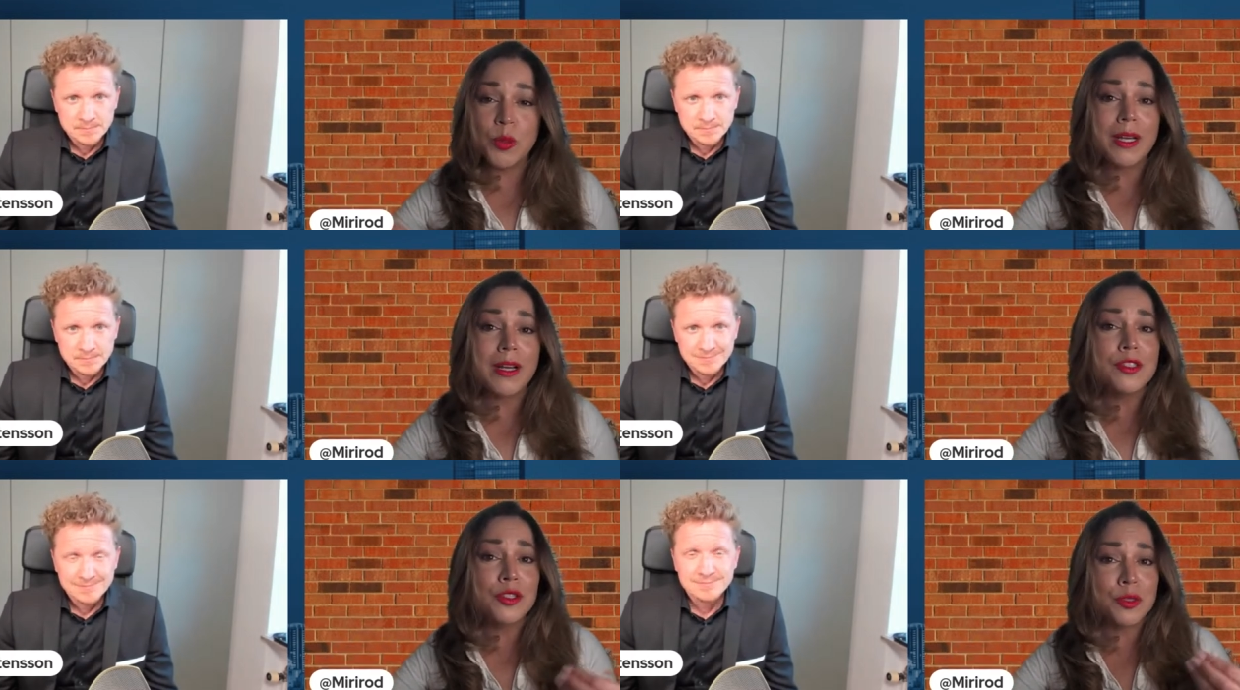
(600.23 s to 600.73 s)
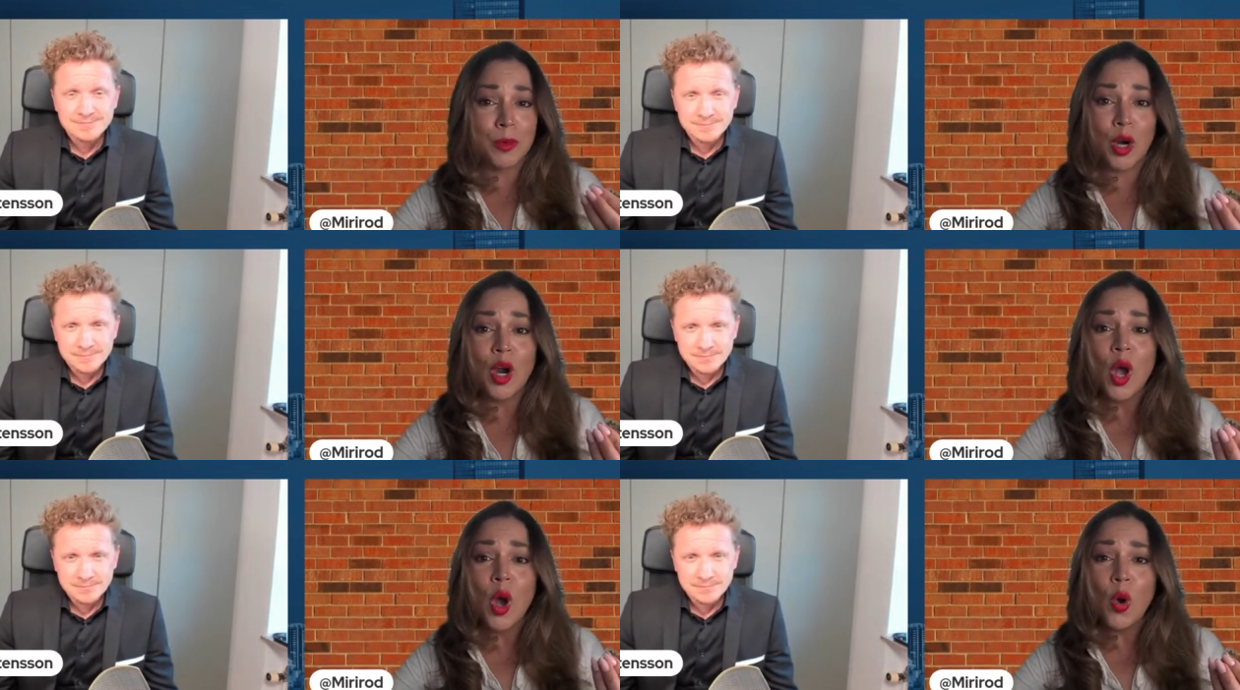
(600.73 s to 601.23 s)
Speaker 1: to a
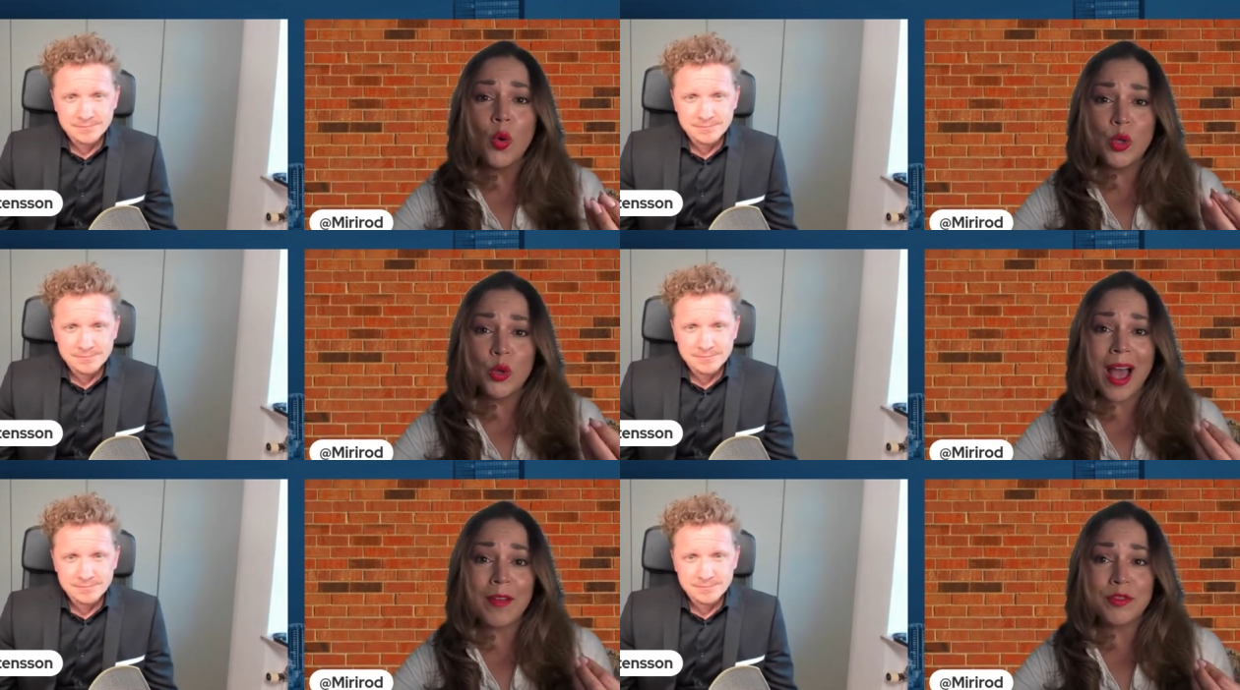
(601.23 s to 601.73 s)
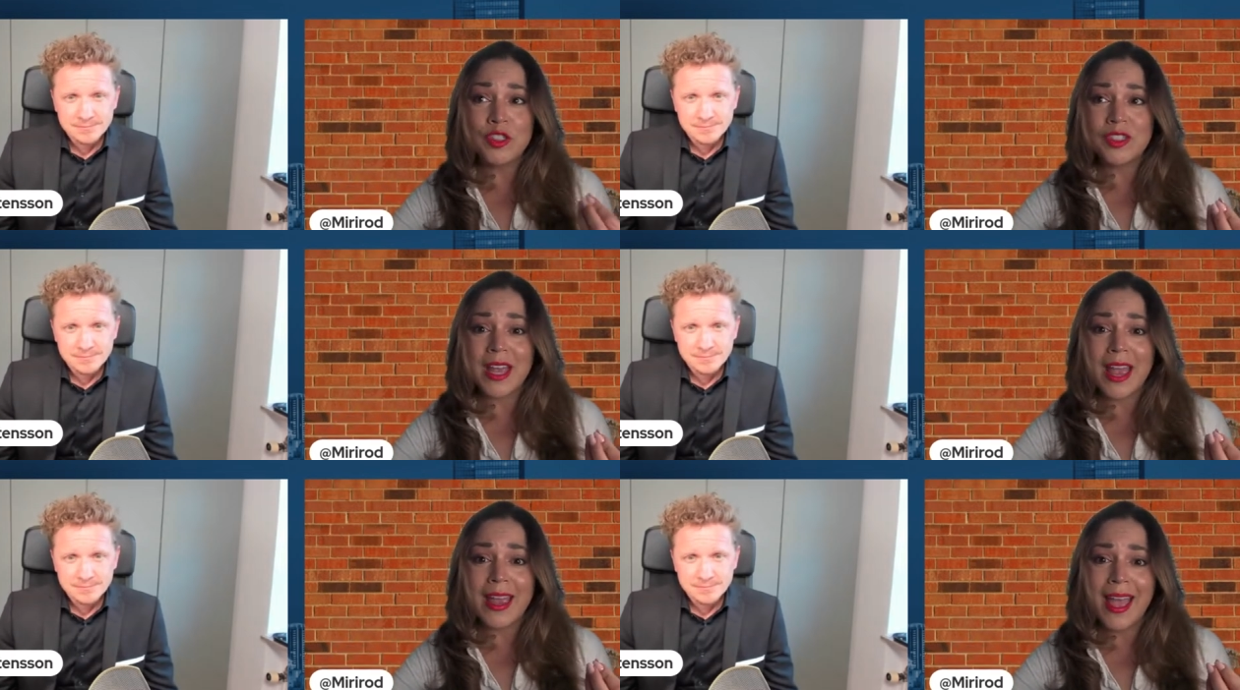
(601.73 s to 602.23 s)
customer who you have to
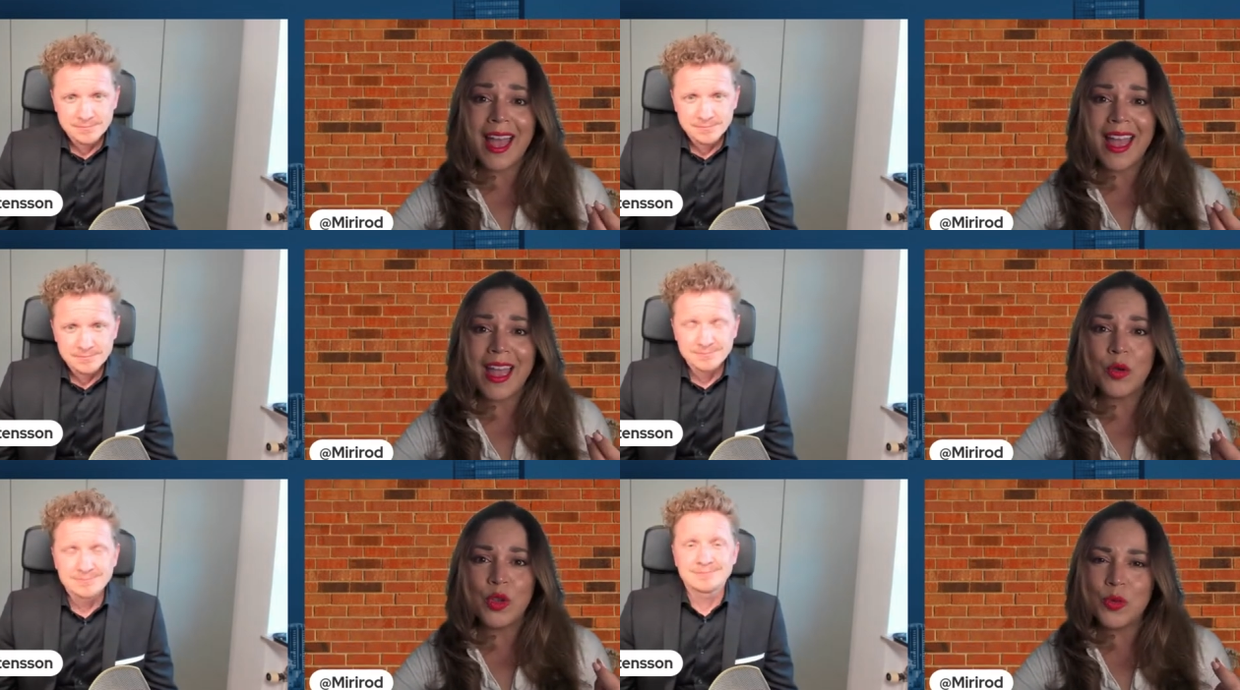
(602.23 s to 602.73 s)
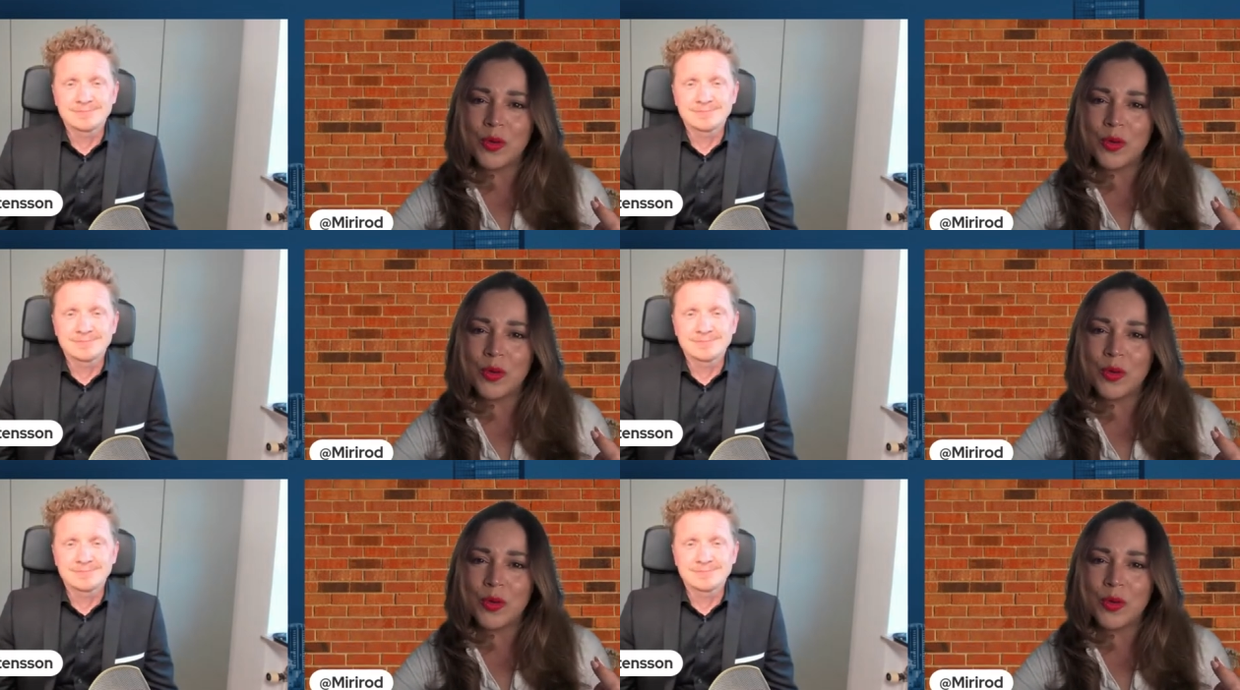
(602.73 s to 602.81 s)
say, hey,